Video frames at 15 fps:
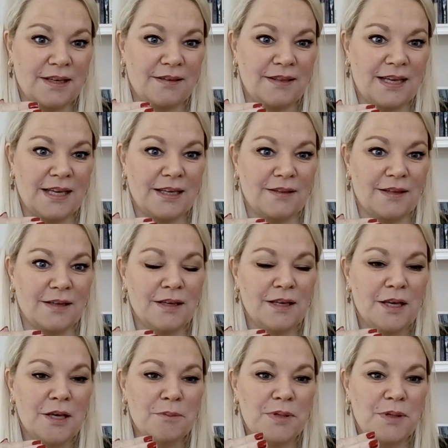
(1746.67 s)
I think that
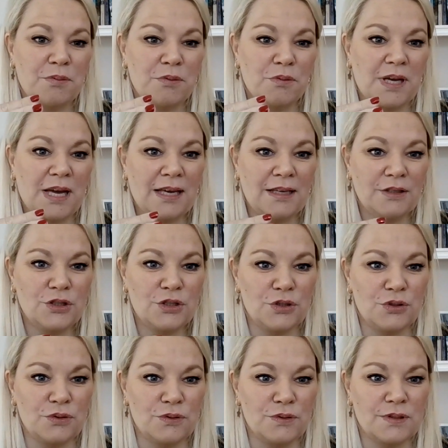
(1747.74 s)
people can
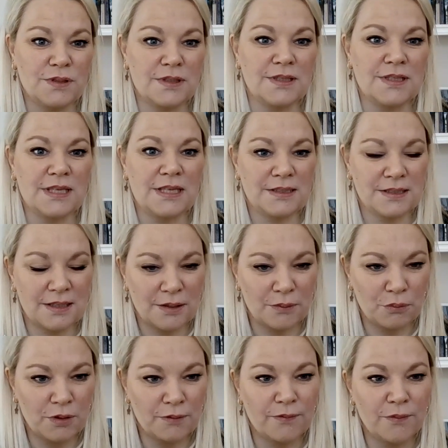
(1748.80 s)
choose the days that
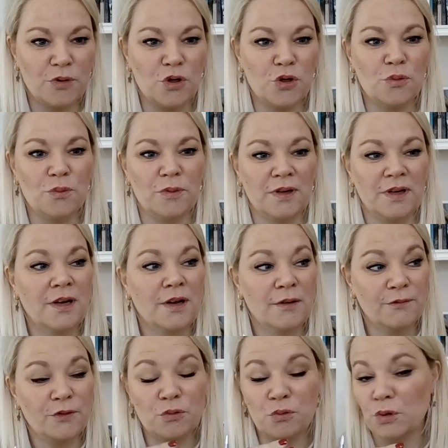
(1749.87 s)
they work from home, and
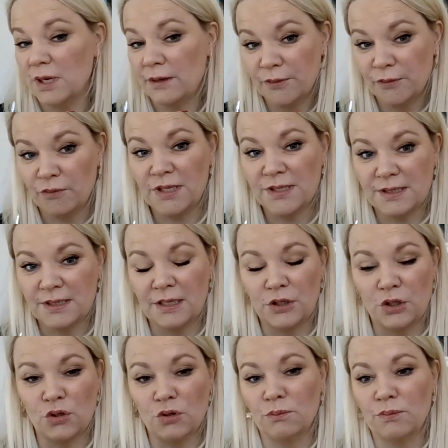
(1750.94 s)
for whatever reason,
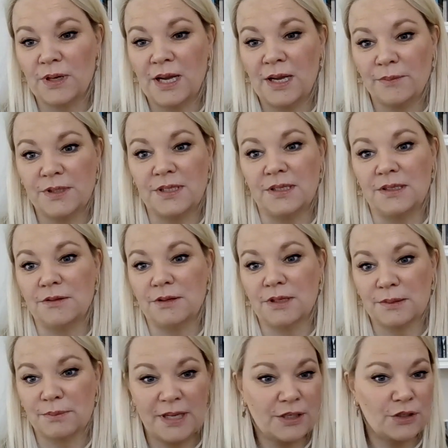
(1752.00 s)
and you don't perhaps need to
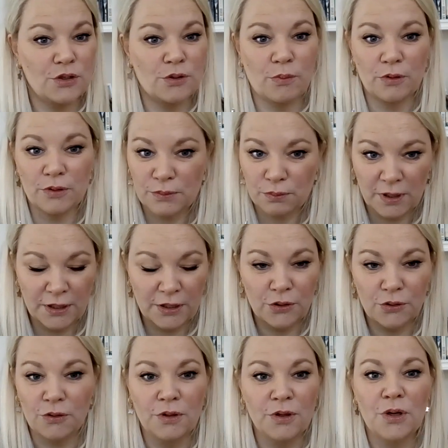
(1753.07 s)
explain to your boss why
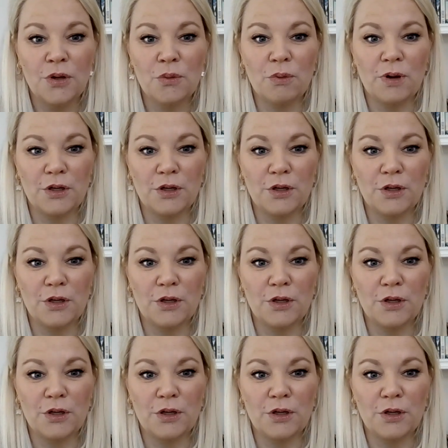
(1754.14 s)
you